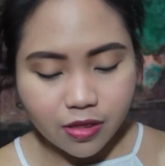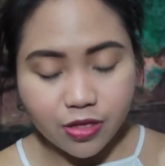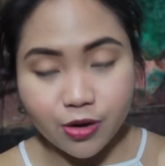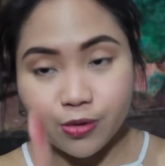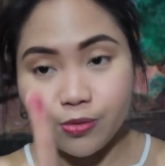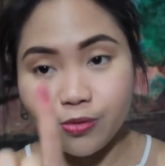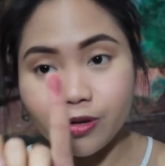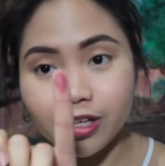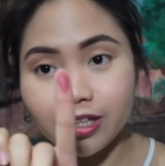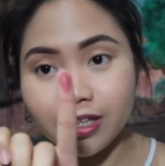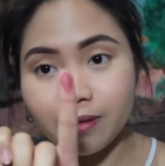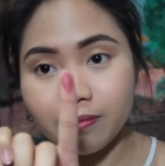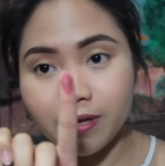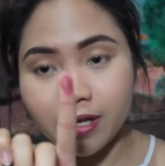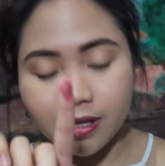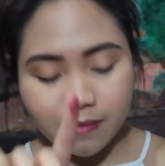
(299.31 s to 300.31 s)
they're really
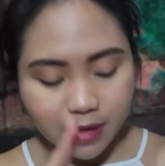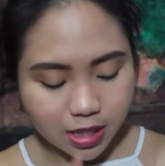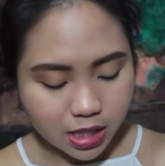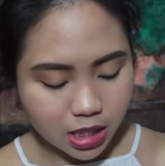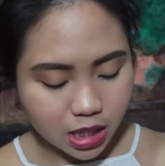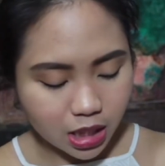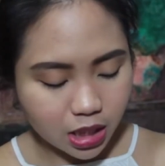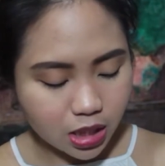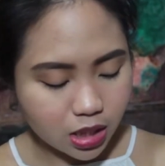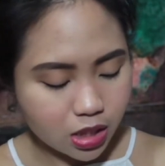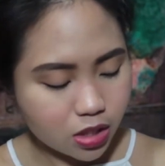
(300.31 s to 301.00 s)
pigmented.